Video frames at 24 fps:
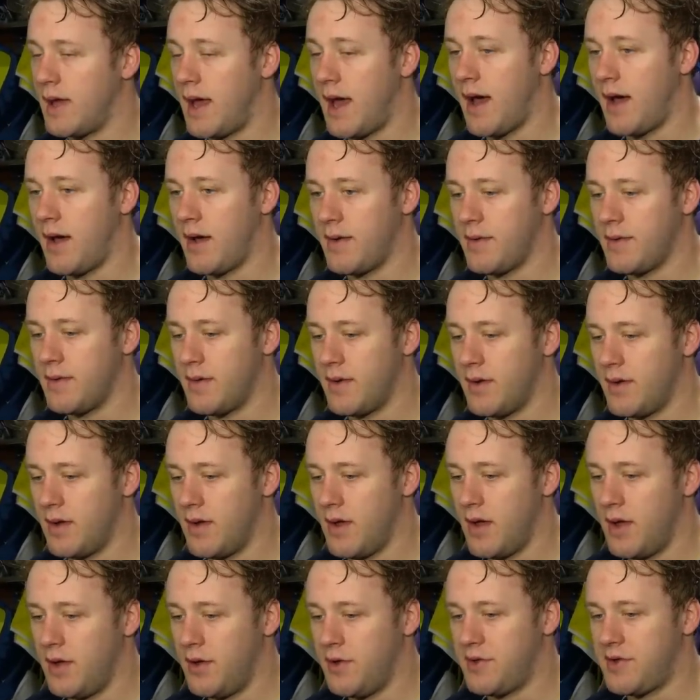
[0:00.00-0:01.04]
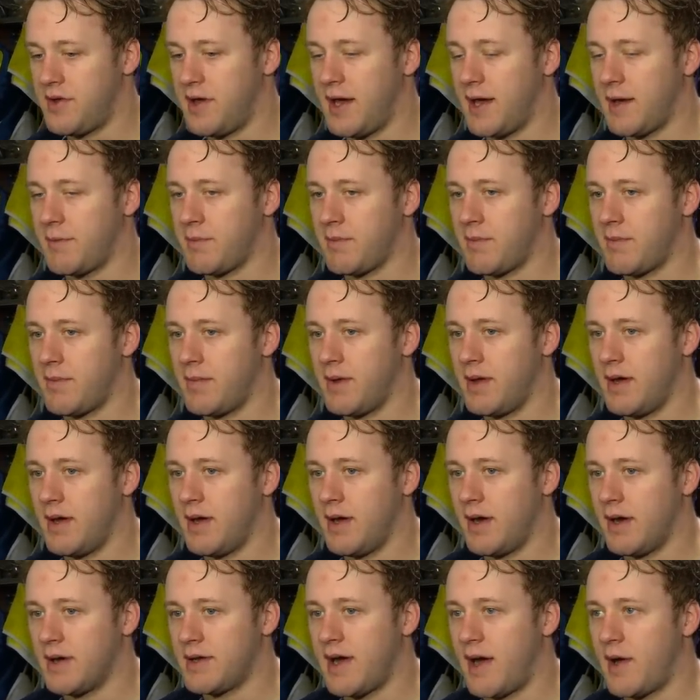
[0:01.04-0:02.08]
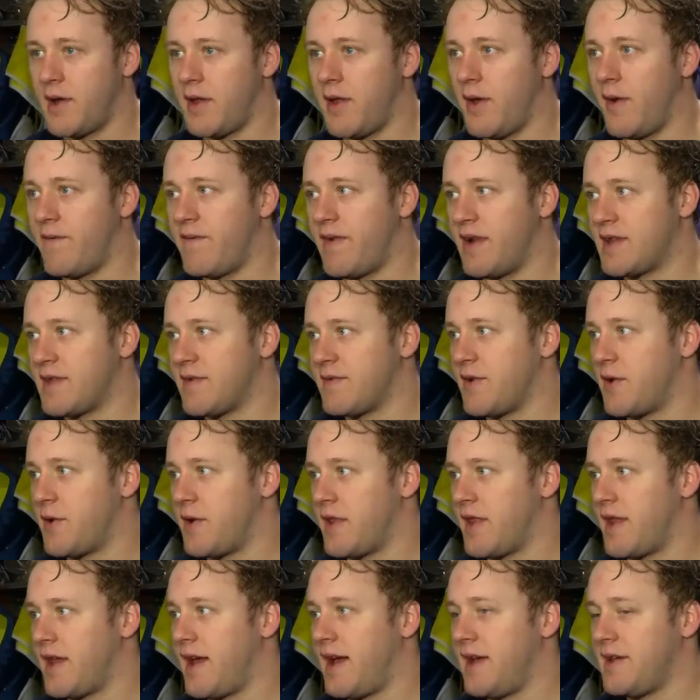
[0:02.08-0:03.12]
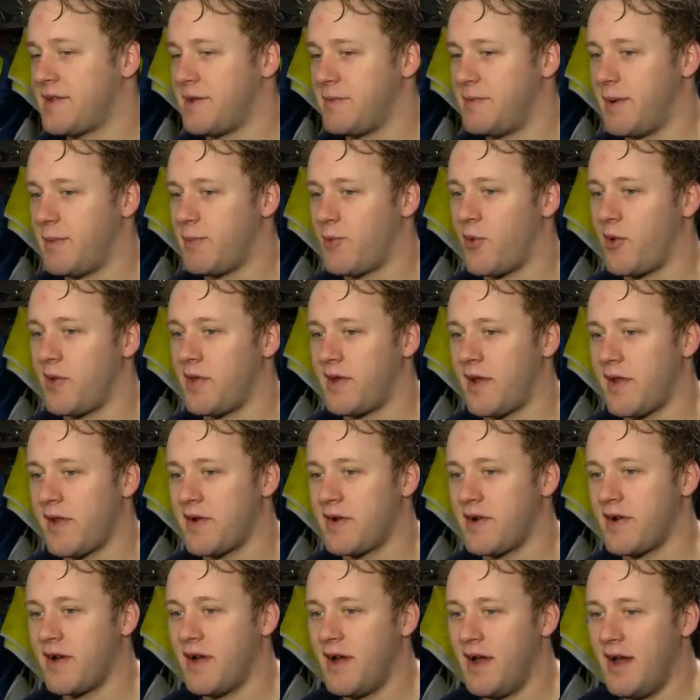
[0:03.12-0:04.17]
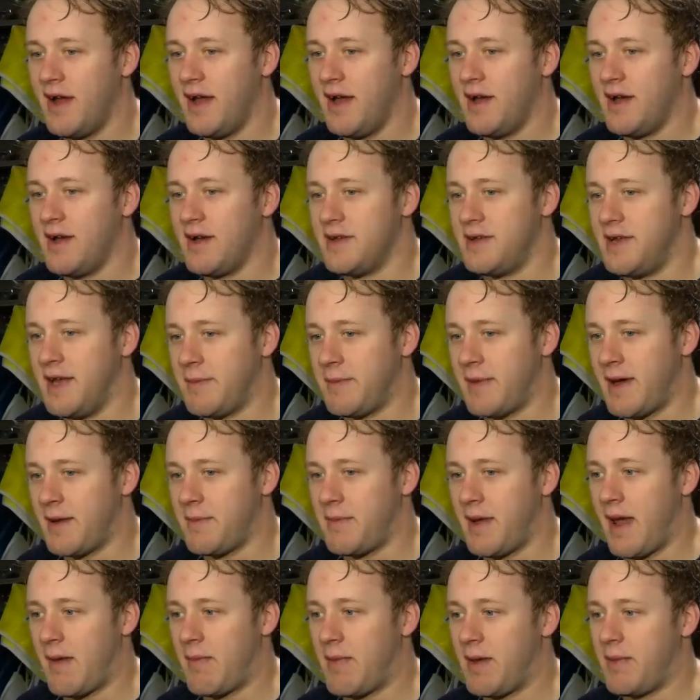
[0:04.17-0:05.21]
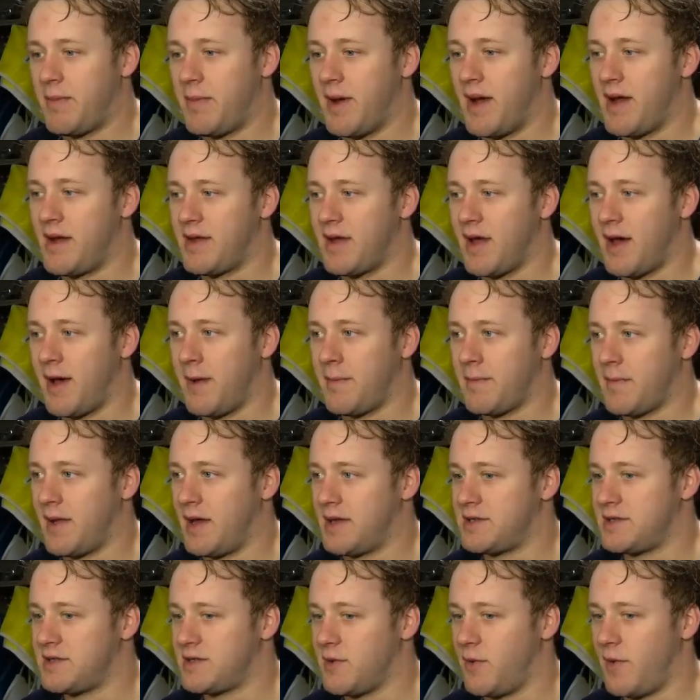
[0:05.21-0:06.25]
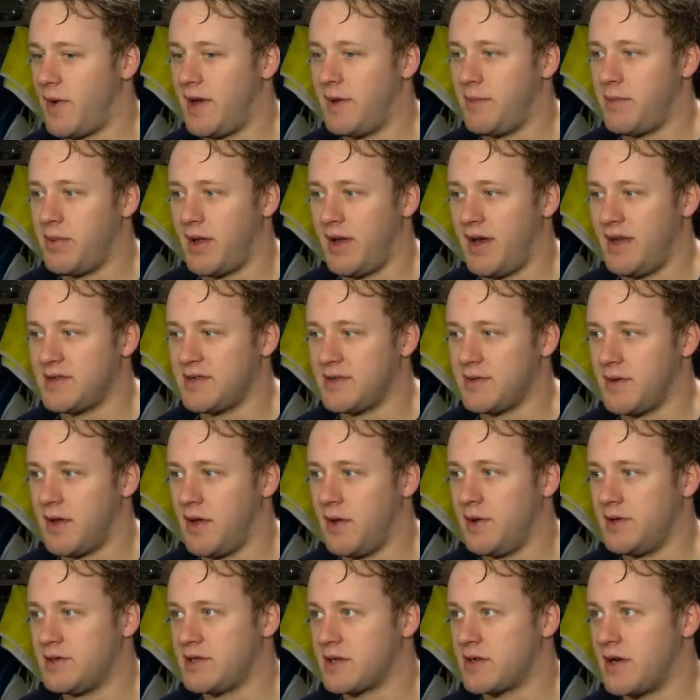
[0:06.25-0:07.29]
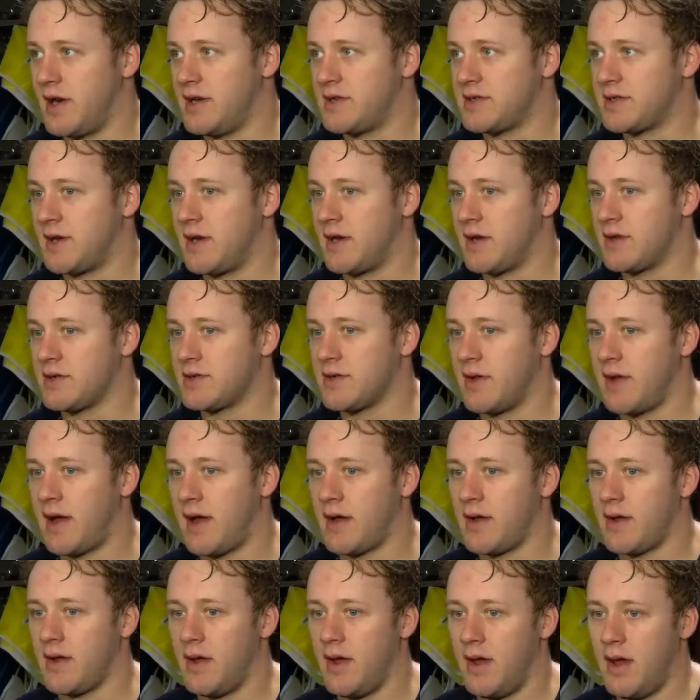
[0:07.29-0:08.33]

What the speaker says: Yeah. You see him down in the offensive zone in the ace a bit more than other D-men maybe, but that's just the way he plays, and, you know, he's a great skater, so that